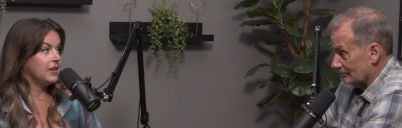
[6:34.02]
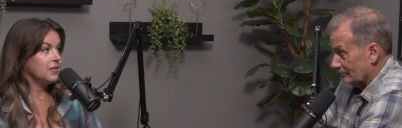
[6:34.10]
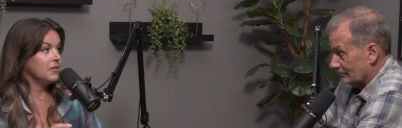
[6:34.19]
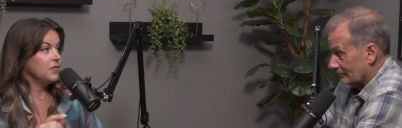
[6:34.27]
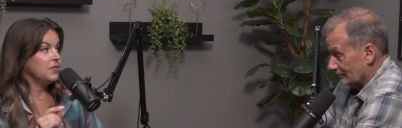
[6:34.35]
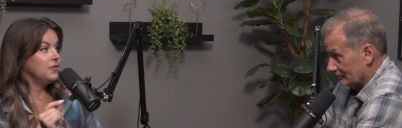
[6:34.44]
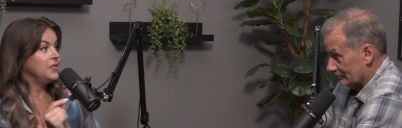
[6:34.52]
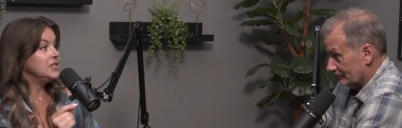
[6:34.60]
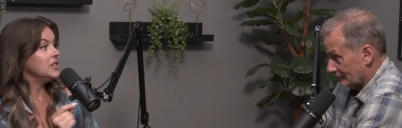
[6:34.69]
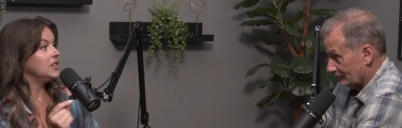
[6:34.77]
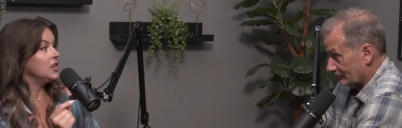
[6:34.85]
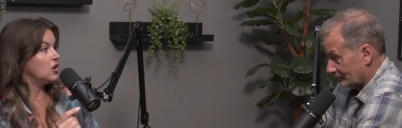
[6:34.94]
Speaker 1: like
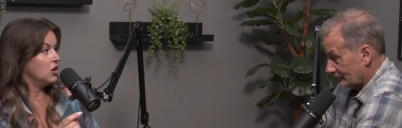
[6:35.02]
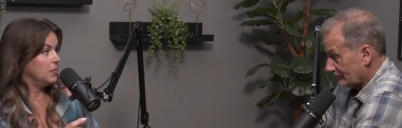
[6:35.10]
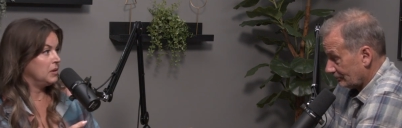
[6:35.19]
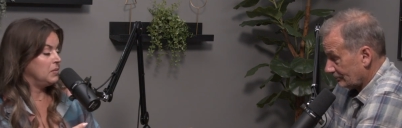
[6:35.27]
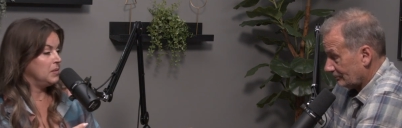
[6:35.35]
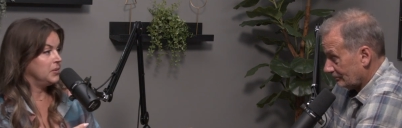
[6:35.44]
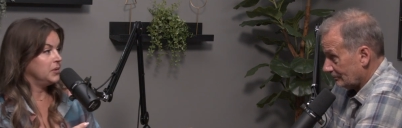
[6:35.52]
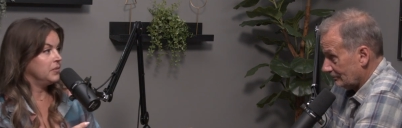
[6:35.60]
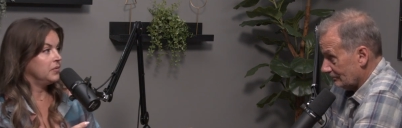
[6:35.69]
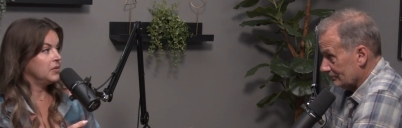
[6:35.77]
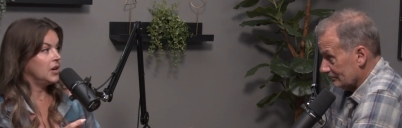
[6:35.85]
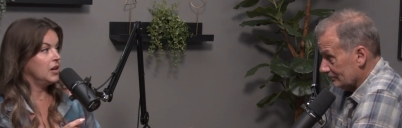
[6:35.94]
physically harming
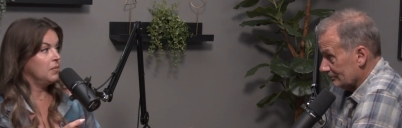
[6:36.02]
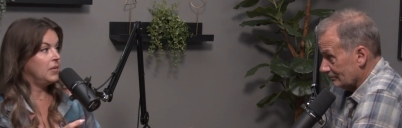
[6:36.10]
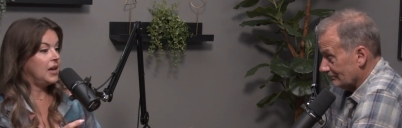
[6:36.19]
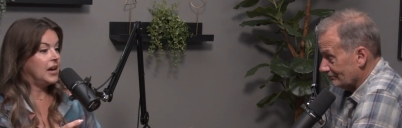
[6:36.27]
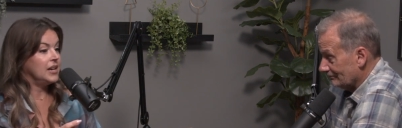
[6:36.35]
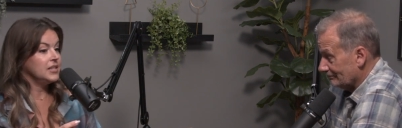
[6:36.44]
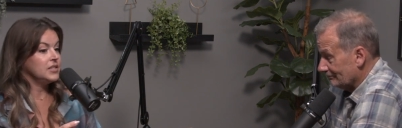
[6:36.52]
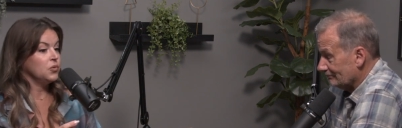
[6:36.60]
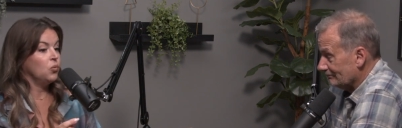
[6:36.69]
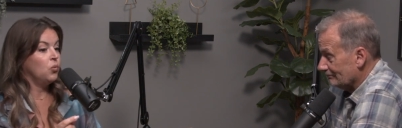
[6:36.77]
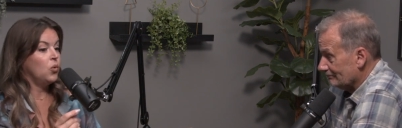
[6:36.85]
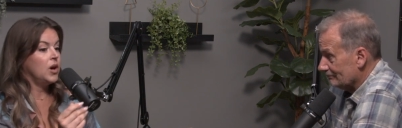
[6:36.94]
people um, as
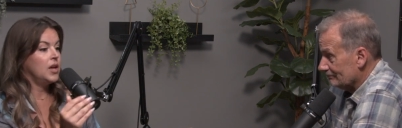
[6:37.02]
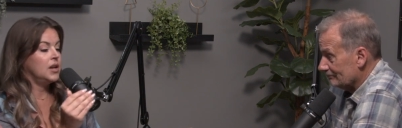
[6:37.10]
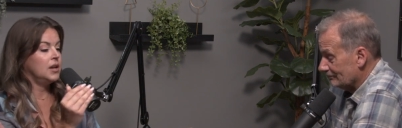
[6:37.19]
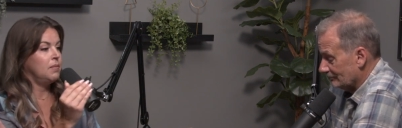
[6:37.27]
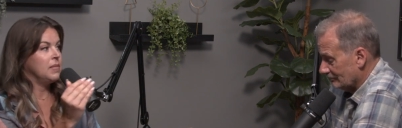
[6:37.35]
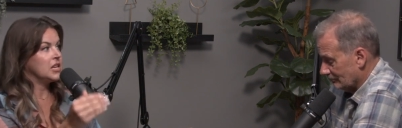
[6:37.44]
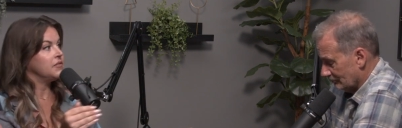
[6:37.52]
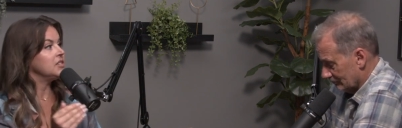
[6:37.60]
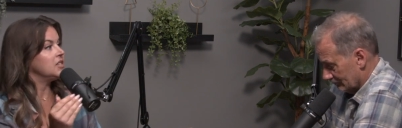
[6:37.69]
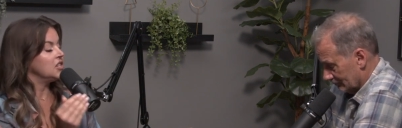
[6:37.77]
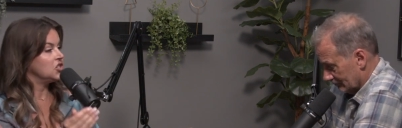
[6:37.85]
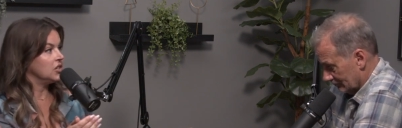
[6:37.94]
one
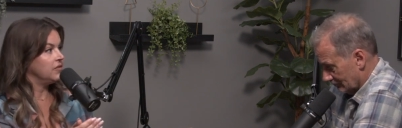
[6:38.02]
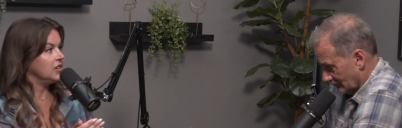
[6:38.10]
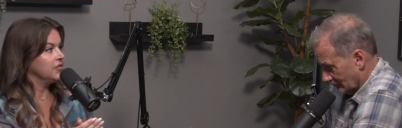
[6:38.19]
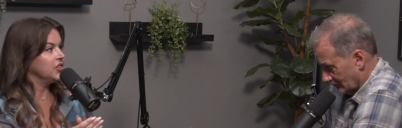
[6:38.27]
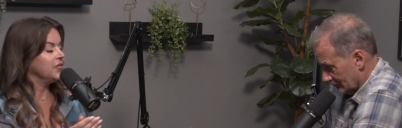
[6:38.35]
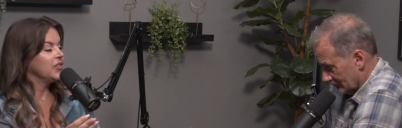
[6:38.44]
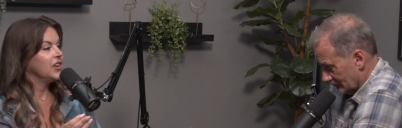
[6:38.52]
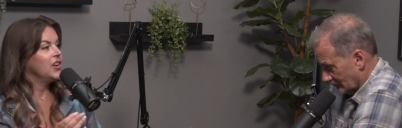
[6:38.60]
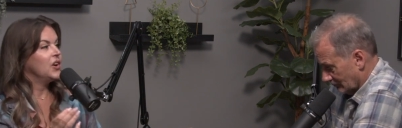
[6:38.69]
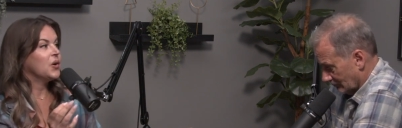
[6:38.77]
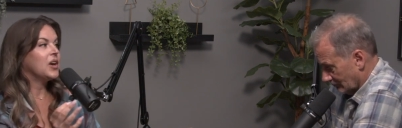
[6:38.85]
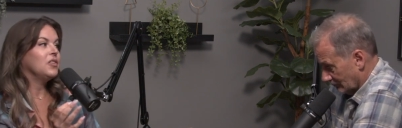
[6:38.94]
manifestation of evil.
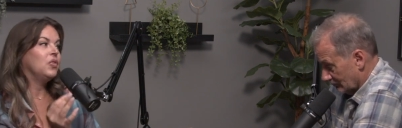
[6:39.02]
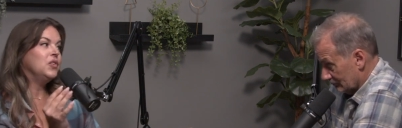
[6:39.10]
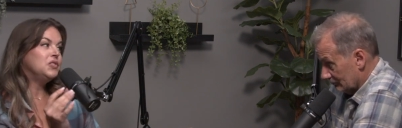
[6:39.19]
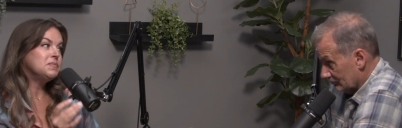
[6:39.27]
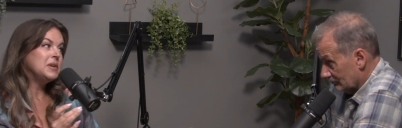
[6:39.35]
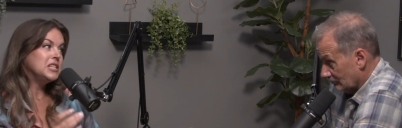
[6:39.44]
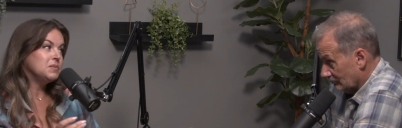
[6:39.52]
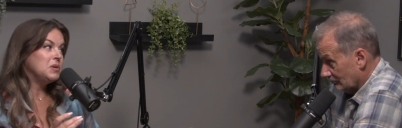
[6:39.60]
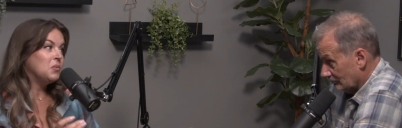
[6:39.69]
Okay, this makes